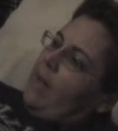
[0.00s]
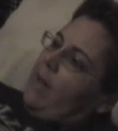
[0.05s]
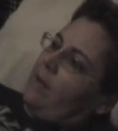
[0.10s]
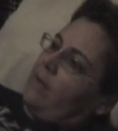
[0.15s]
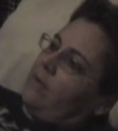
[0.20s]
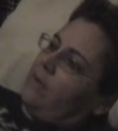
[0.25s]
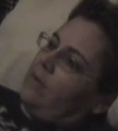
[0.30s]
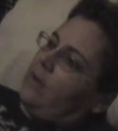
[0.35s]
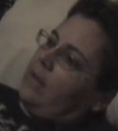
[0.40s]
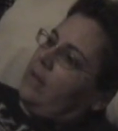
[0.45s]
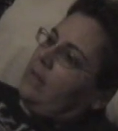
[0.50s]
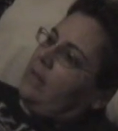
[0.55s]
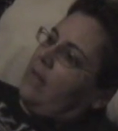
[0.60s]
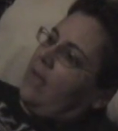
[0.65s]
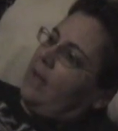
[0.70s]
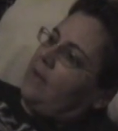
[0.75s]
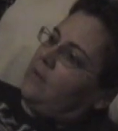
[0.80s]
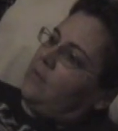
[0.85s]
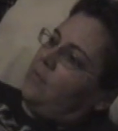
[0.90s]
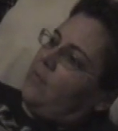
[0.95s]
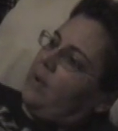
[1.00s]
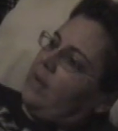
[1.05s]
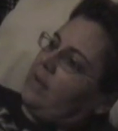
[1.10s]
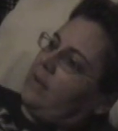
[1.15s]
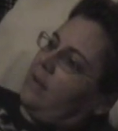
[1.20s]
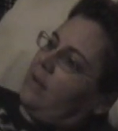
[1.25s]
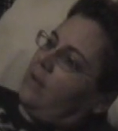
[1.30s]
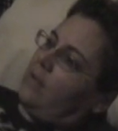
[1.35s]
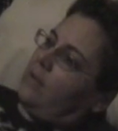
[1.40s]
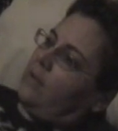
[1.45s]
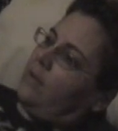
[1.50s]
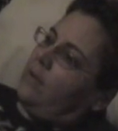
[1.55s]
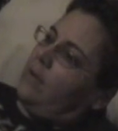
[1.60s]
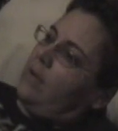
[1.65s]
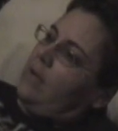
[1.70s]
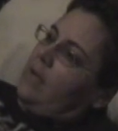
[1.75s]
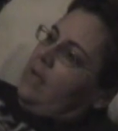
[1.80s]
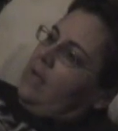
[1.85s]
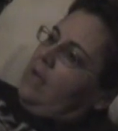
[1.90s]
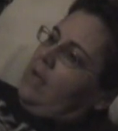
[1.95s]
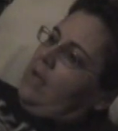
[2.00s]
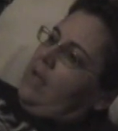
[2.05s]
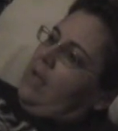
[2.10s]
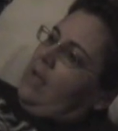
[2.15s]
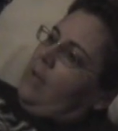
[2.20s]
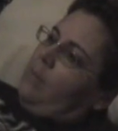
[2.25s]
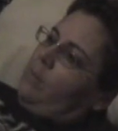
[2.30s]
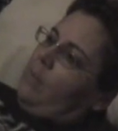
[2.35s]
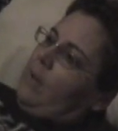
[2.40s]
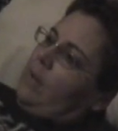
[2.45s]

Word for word: pattern and lighter wine color. It